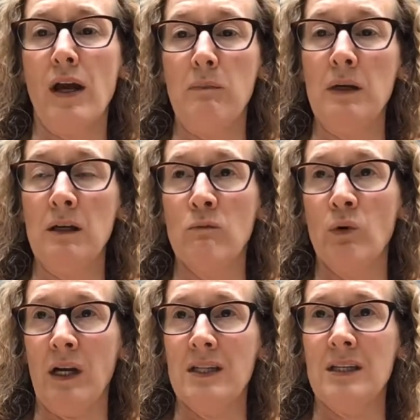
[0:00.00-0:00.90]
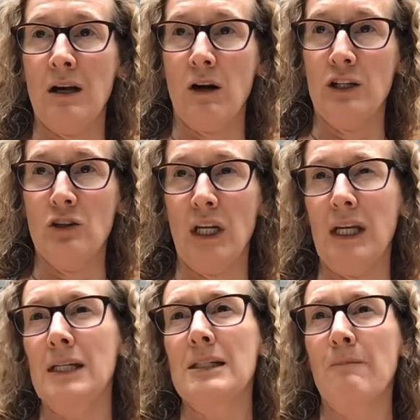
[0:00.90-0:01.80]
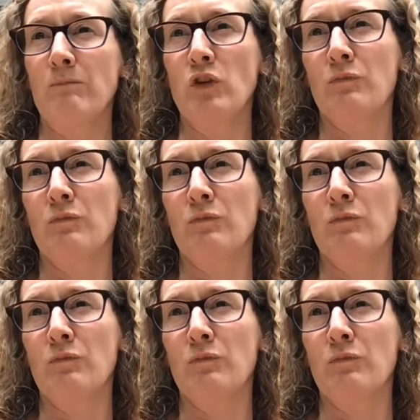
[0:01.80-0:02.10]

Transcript: what I mean when I say on your knees.